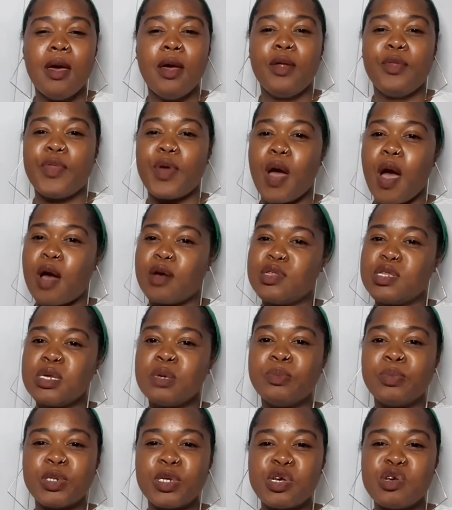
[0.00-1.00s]
There are some
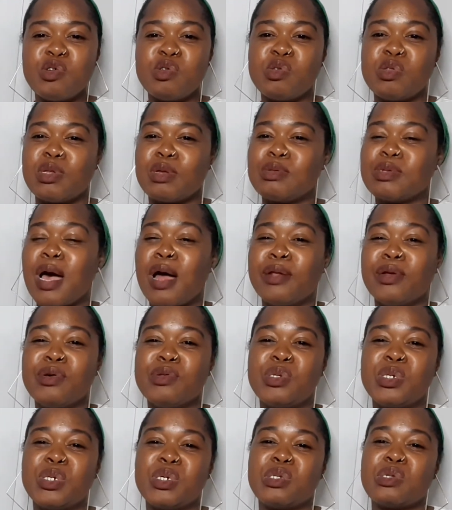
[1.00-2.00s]
blues. Those
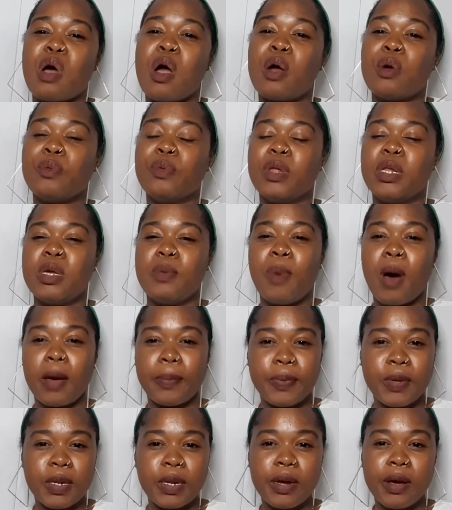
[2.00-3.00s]
colors just aren't really
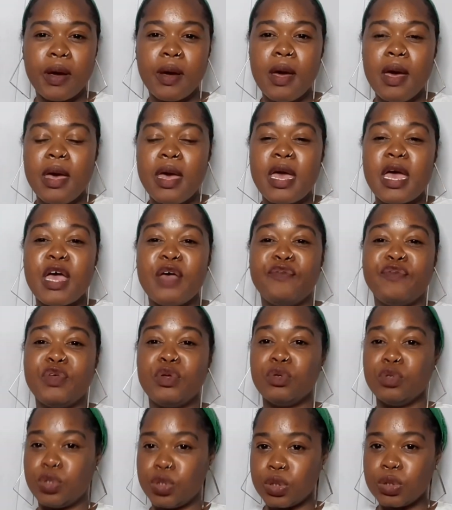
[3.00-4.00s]
popular. If
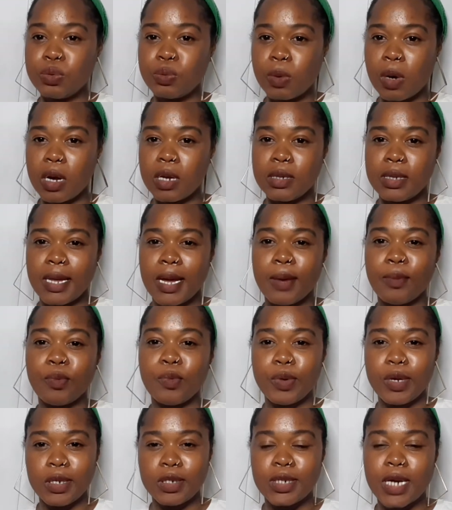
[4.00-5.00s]
you do want them,
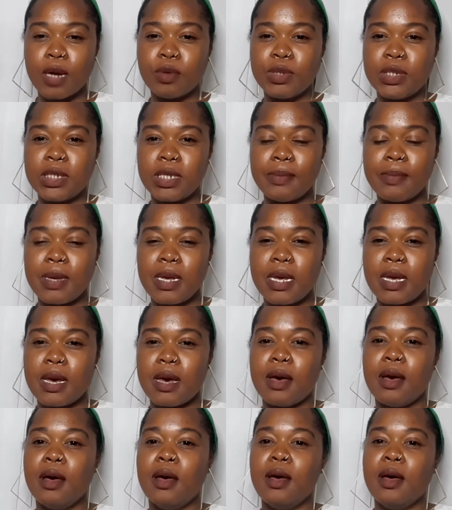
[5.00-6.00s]
reach out to me
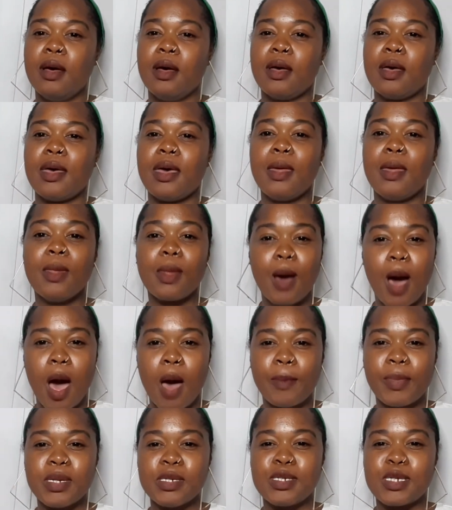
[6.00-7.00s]
in the
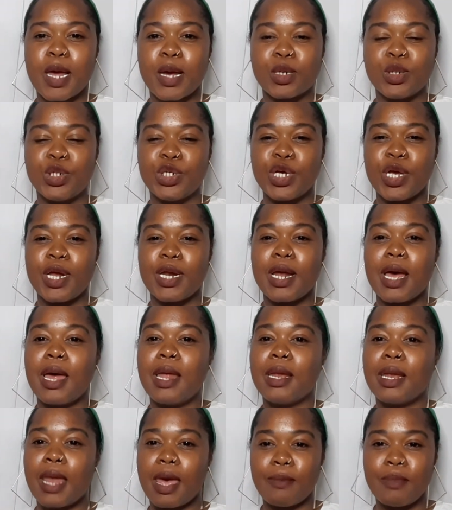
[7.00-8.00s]
comment section
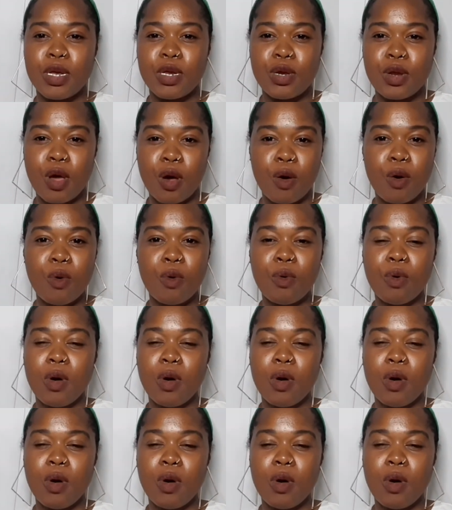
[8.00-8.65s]
and let me know.